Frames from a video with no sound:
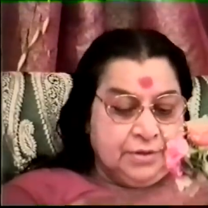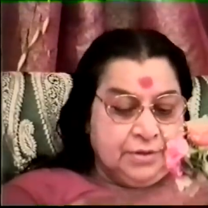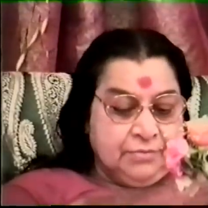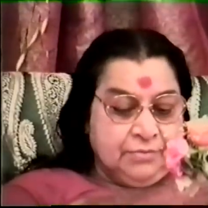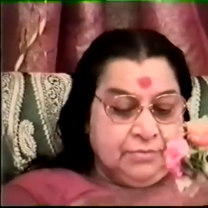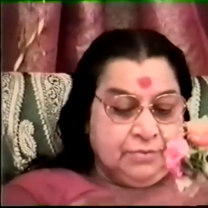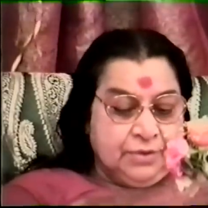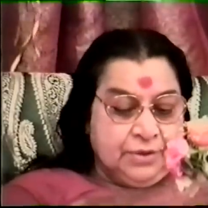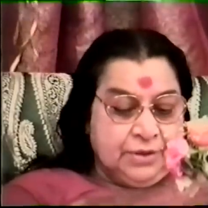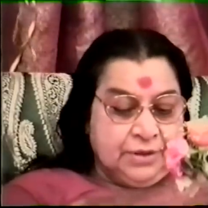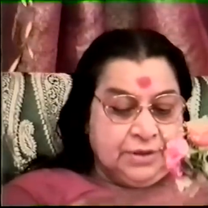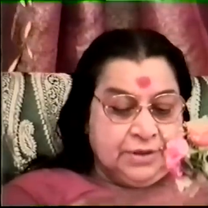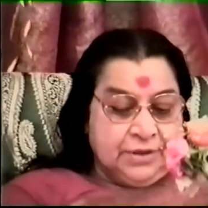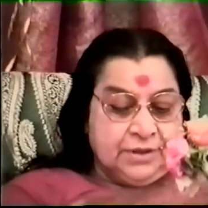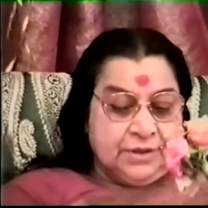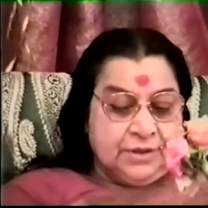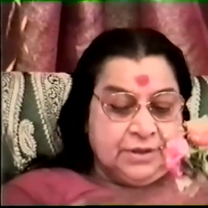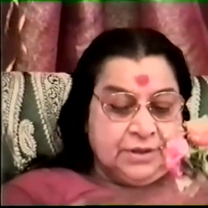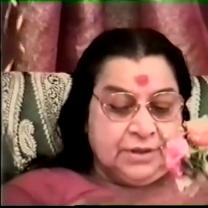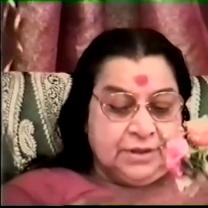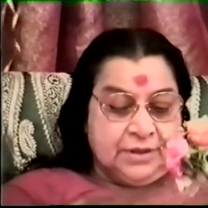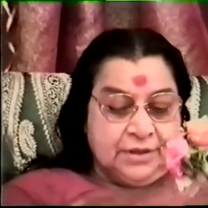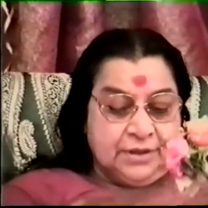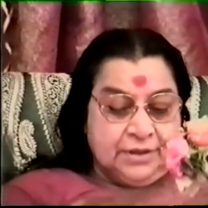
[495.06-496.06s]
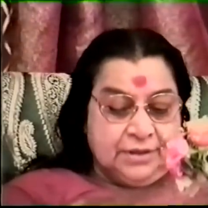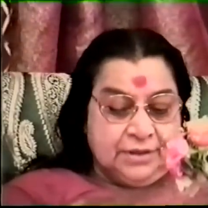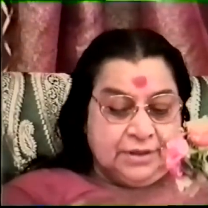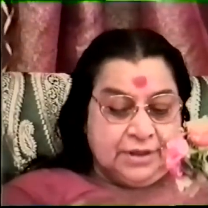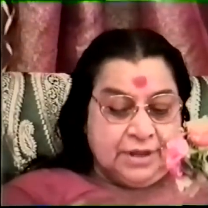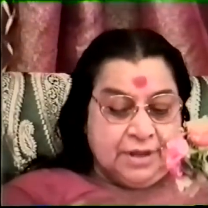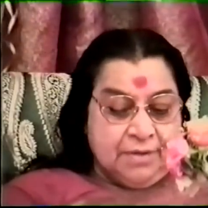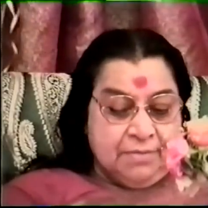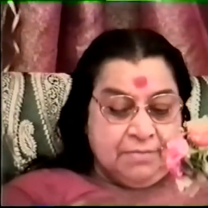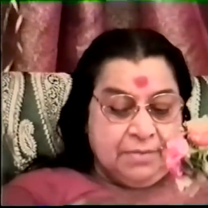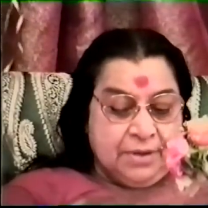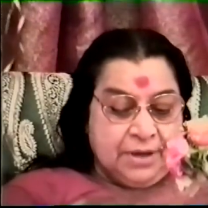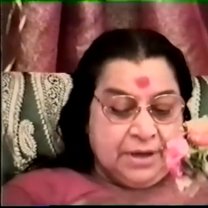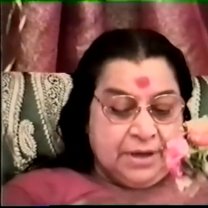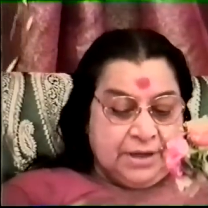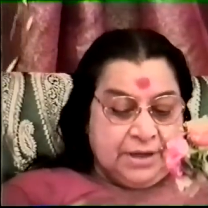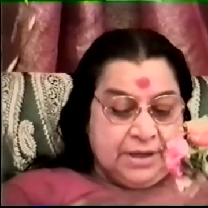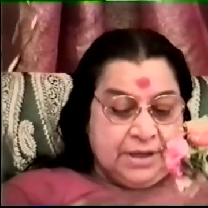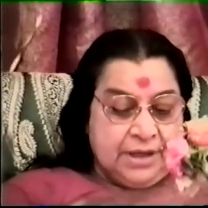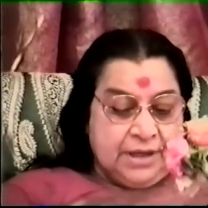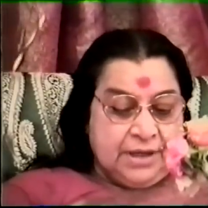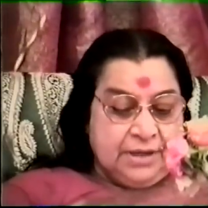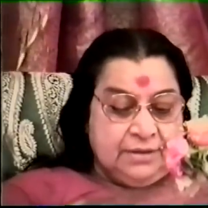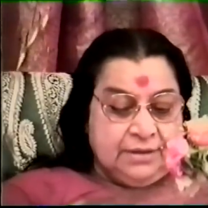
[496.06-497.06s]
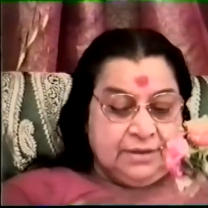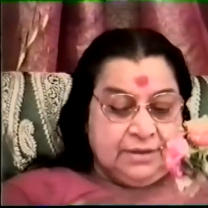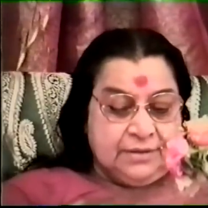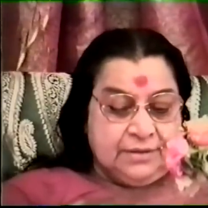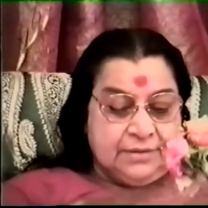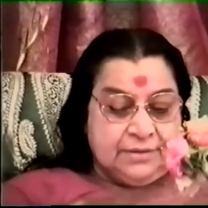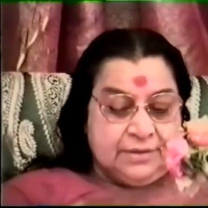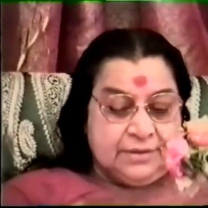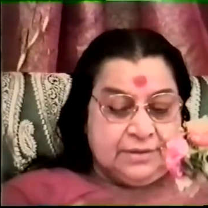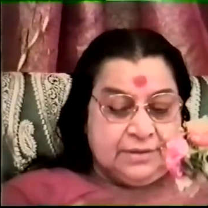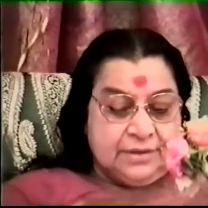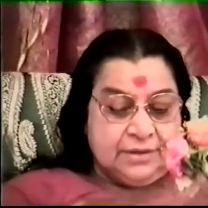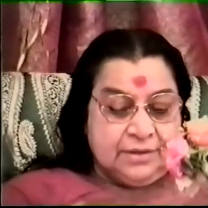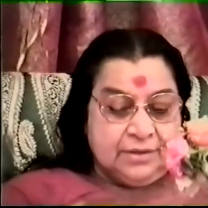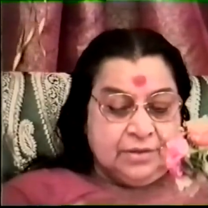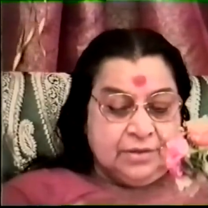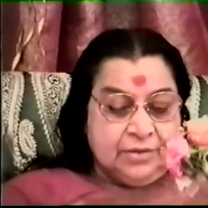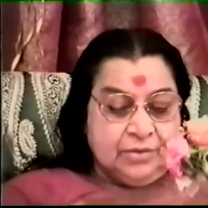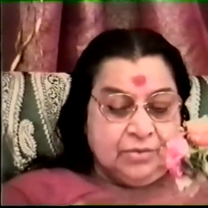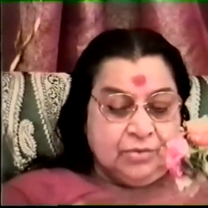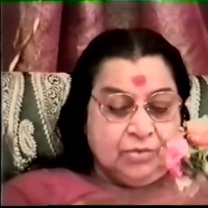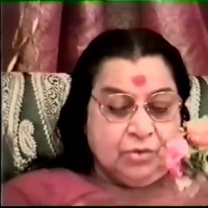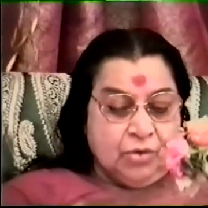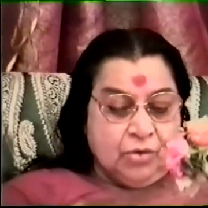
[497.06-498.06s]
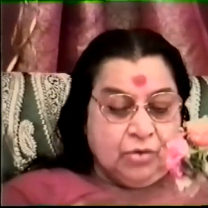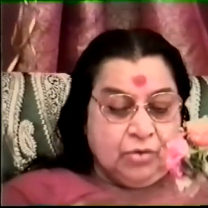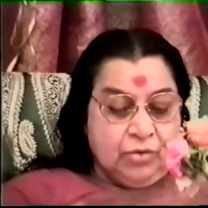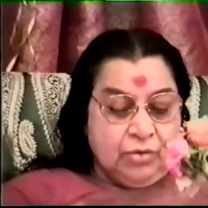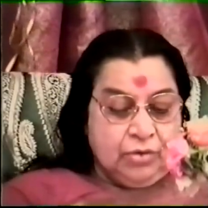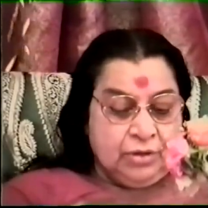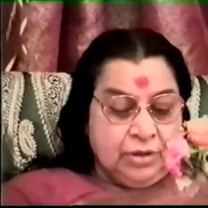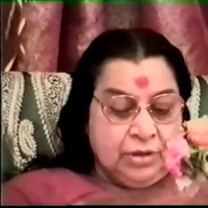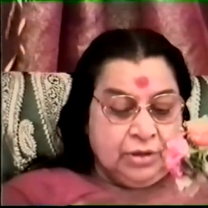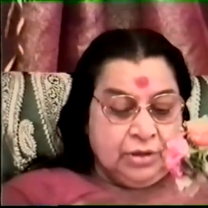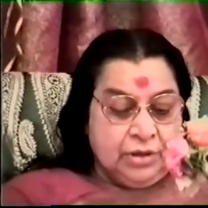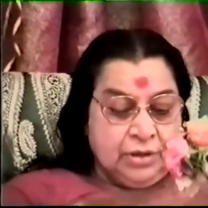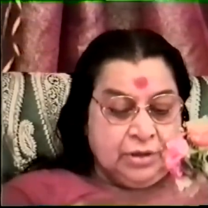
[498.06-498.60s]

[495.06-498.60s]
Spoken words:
for them, and they just go on